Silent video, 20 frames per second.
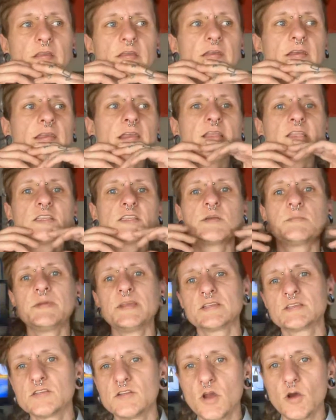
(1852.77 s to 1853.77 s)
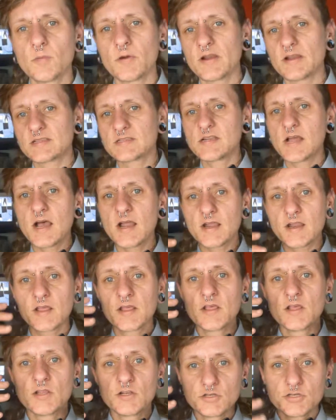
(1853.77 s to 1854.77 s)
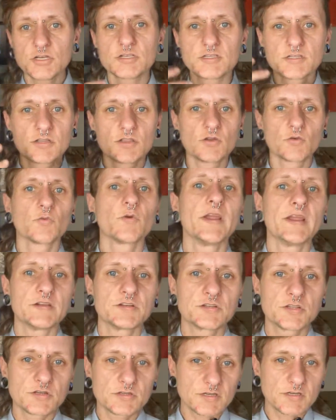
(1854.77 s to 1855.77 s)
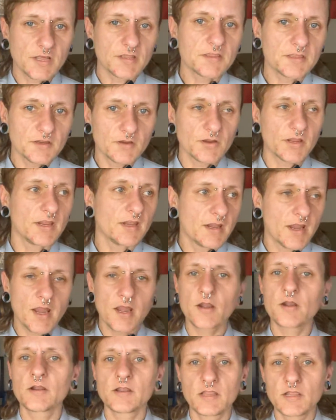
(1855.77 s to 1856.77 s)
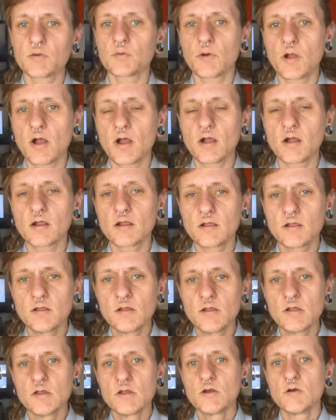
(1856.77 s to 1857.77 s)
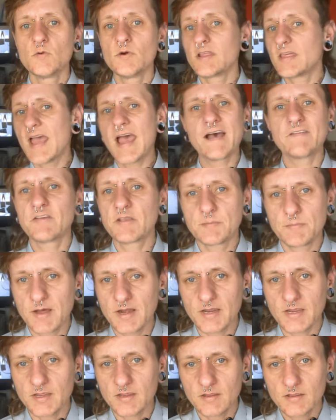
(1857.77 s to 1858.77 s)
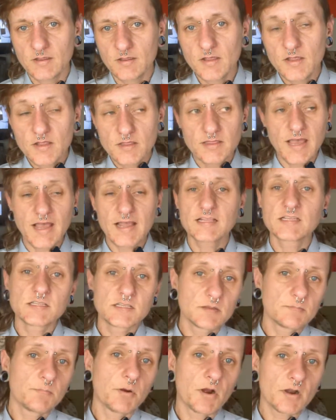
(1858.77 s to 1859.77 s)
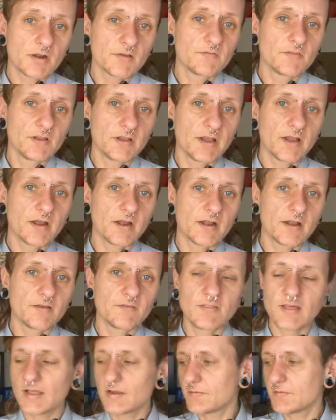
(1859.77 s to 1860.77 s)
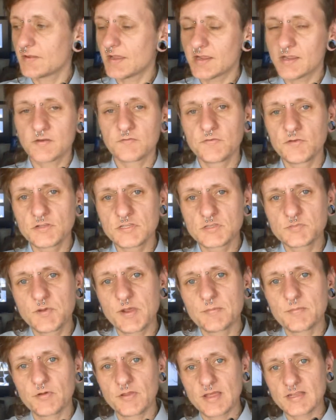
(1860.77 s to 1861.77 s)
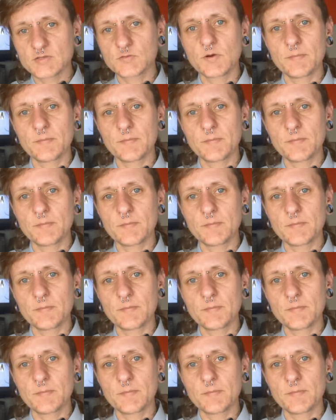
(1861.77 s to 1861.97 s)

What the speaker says: it's a misnomer. It's not just the rich. There's nothing inherently wrong with having money. That's the part of the narrative that confuses people. That's what